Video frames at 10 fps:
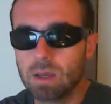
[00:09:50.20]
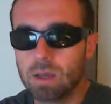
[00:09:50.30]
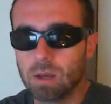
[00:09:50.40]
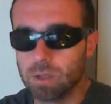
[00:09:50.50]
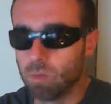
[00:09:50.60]

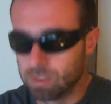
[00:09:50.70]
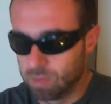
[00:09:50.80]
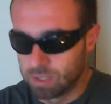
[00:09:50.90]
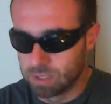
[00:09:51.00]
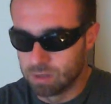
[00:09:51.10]
Where's
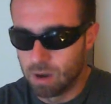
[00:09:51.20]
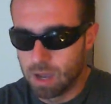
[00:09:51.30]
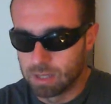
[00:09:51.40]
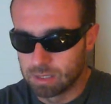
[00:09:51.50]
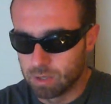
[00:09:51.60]
this guy?
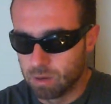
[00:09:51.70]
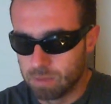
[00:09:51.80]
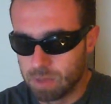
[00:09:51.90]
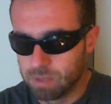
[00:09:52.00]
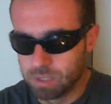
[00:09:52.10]
And he's like, oh,
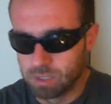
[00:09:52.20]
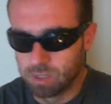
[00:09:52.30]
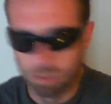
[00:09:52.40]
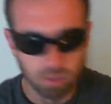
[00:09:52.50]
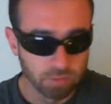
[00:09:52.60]
maybe he's
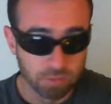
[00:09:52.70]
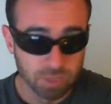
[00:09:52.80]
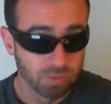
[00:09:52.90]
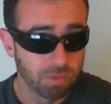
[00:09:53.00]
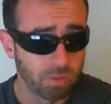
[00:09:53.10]
gone for a
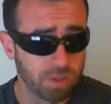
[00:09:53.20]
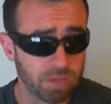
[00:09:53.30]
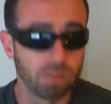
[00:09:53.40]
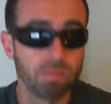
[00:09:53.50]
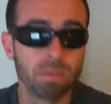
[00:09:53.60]
swim or whatever.